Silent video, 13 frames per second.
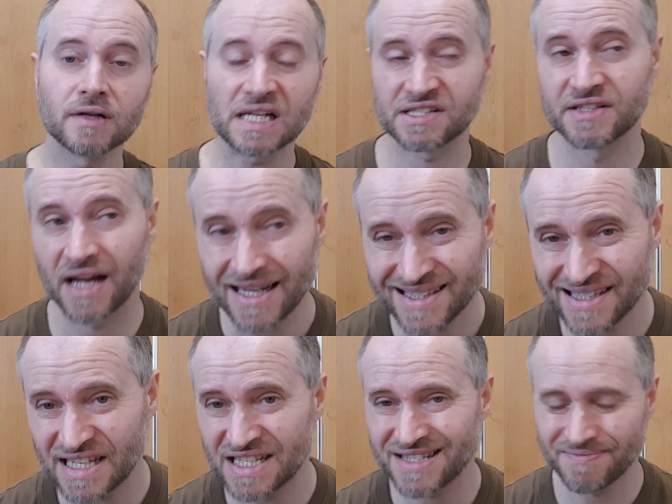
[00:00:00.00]
that's nice,
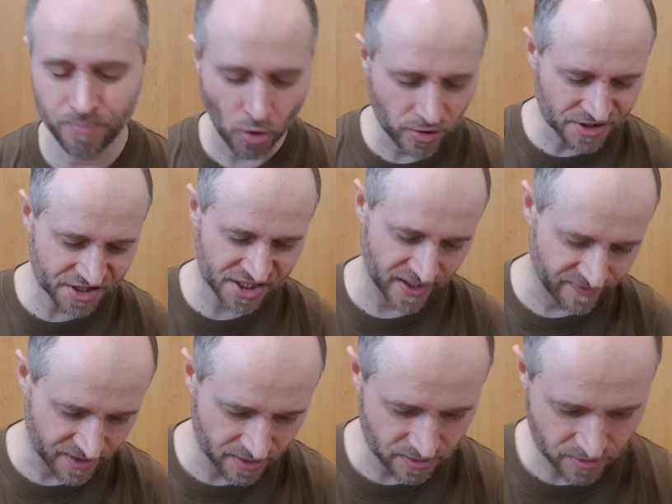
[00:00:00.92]
is
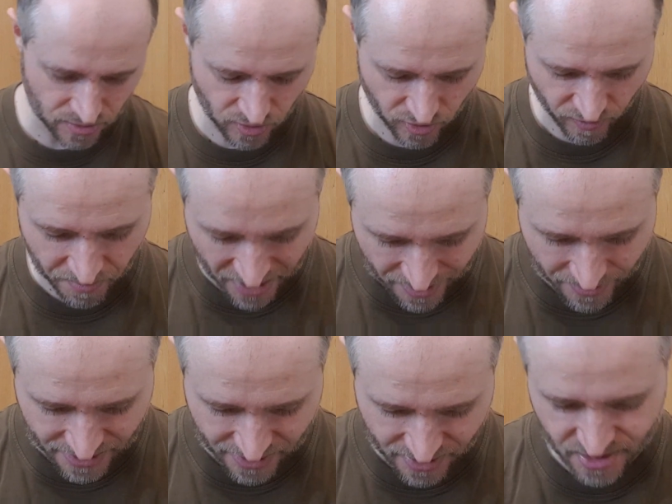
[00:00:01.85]
0.7
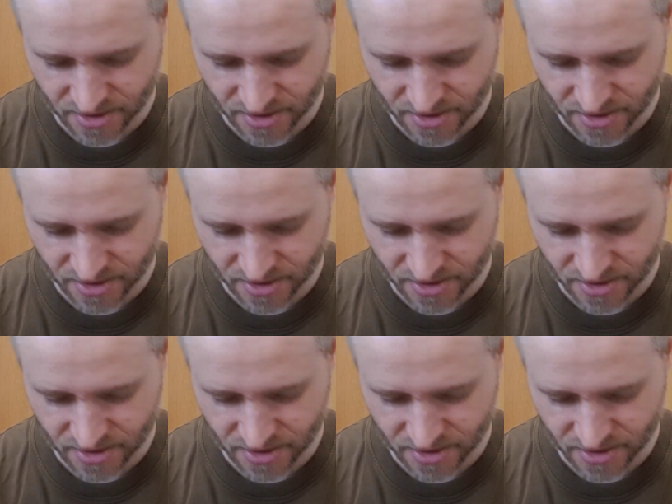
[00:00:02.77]
millimeters.